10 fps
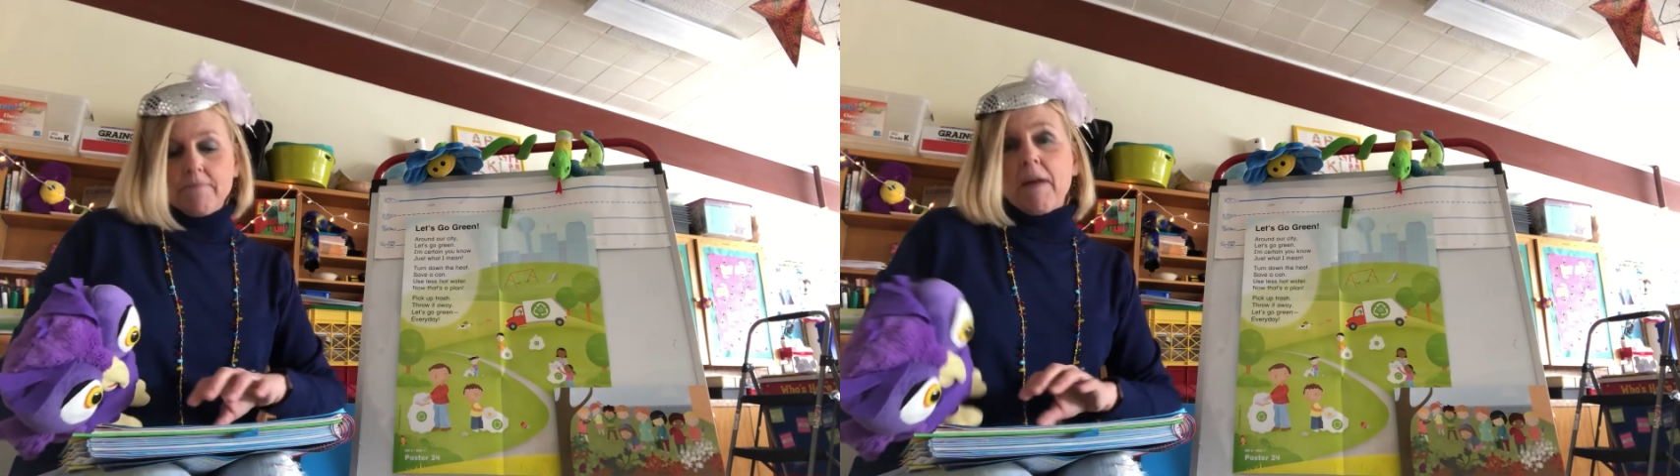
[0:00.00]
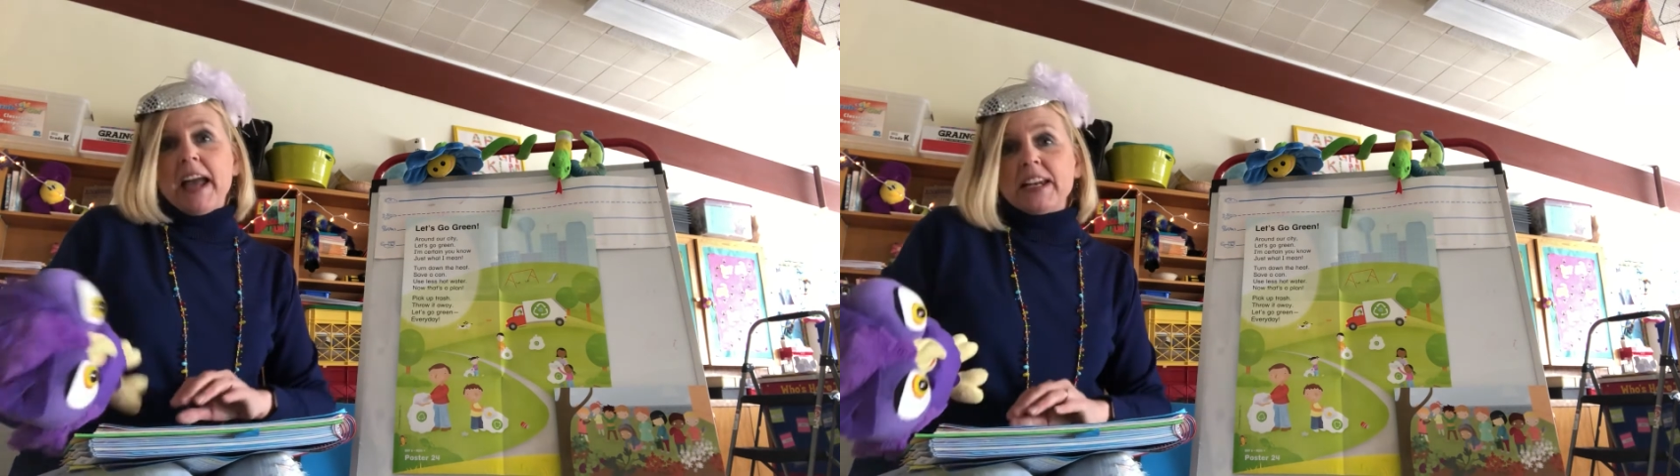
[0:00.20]

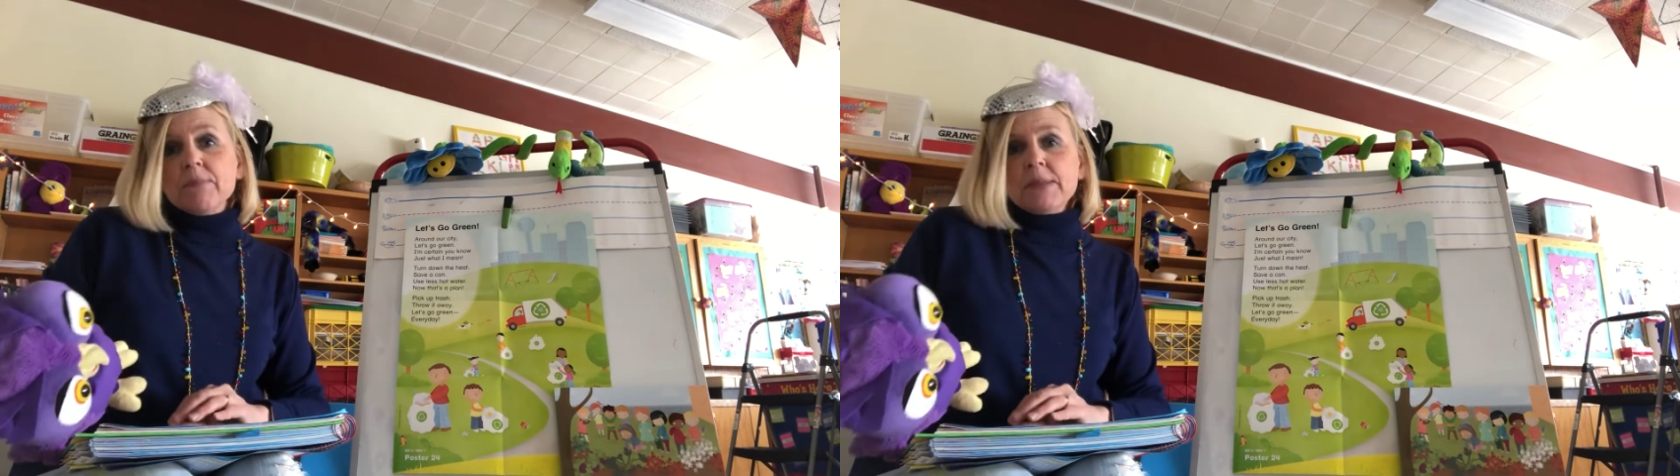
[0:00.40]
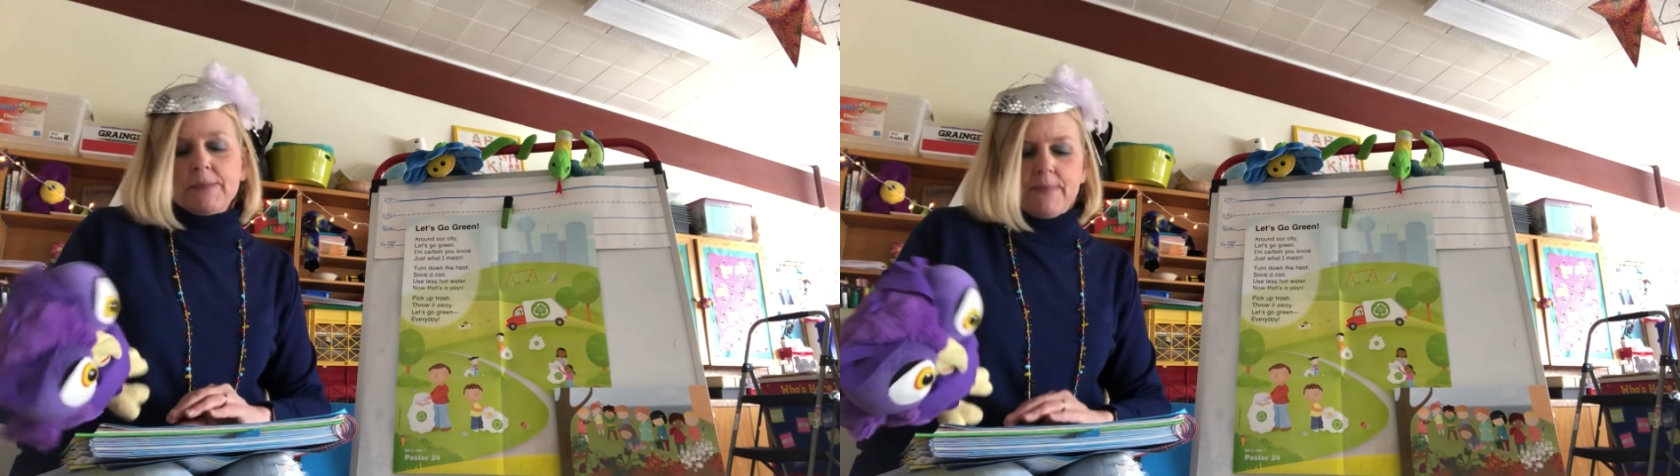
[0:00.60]

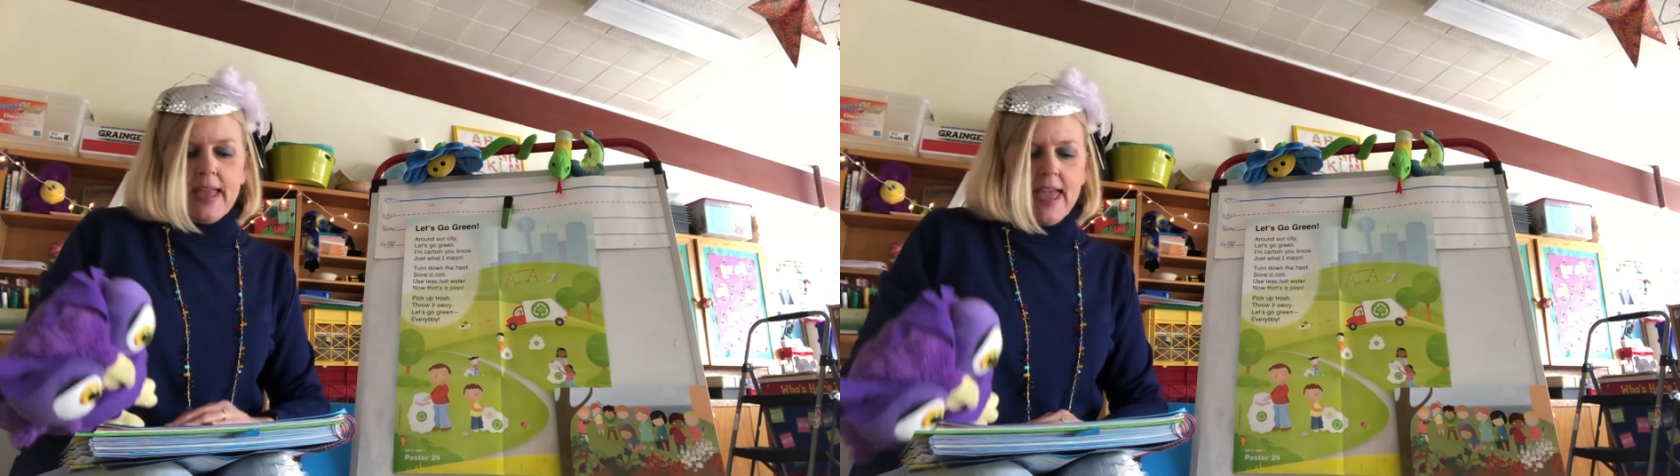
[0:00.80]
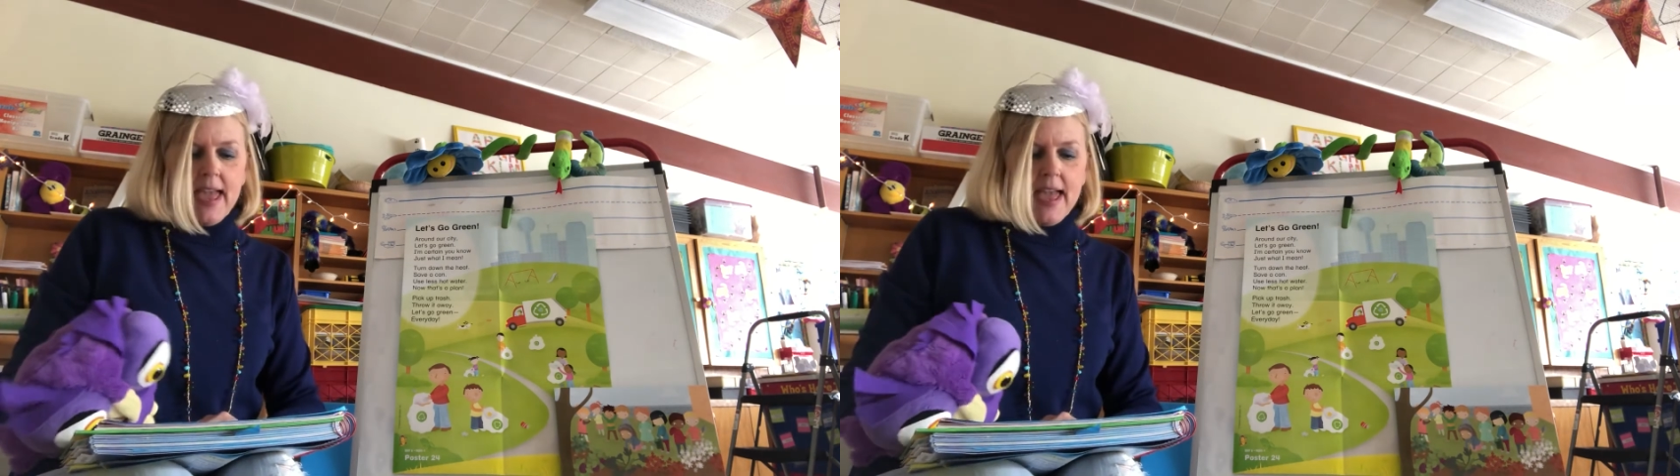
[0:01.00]
items,
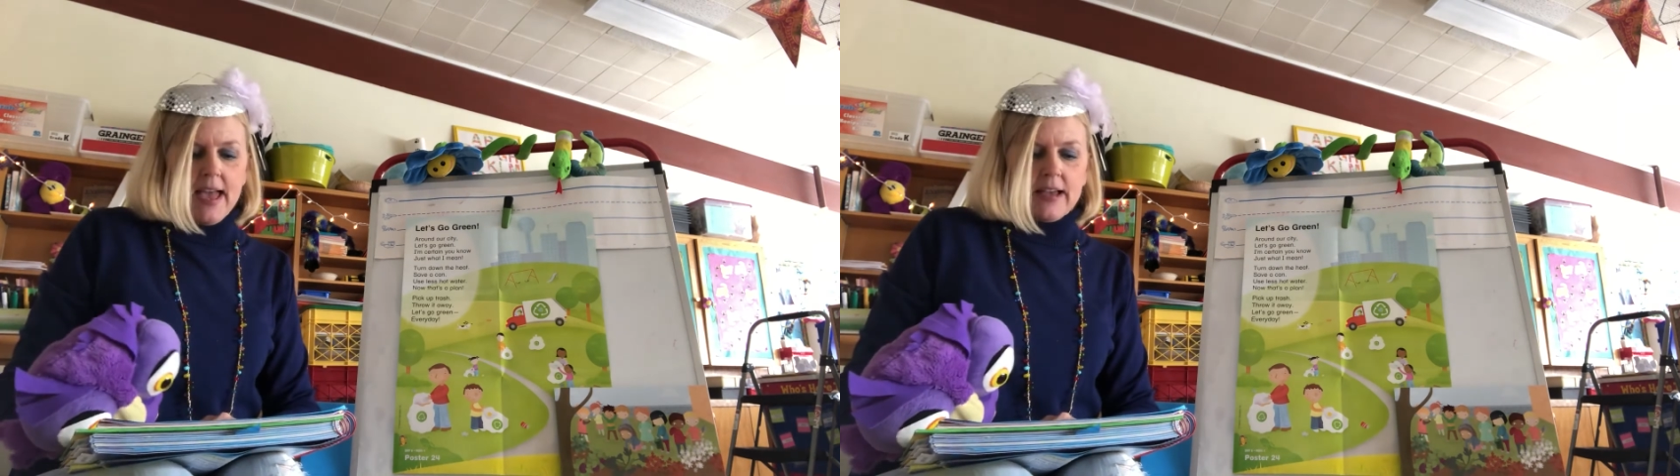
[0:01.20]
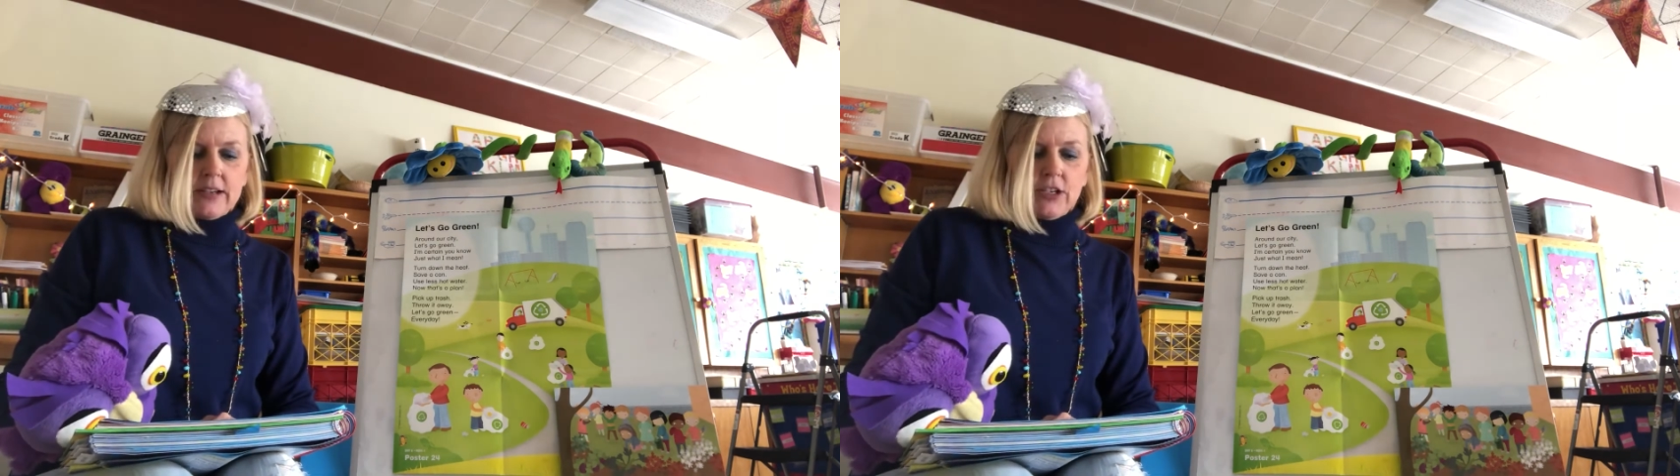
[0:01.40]

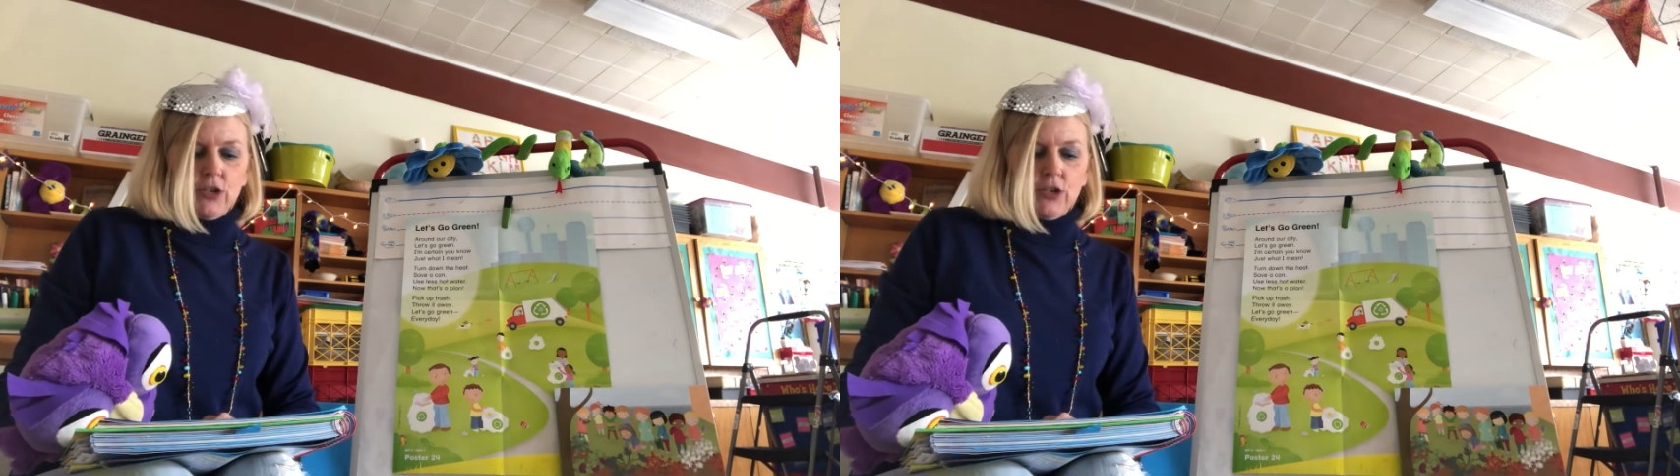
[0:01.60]
and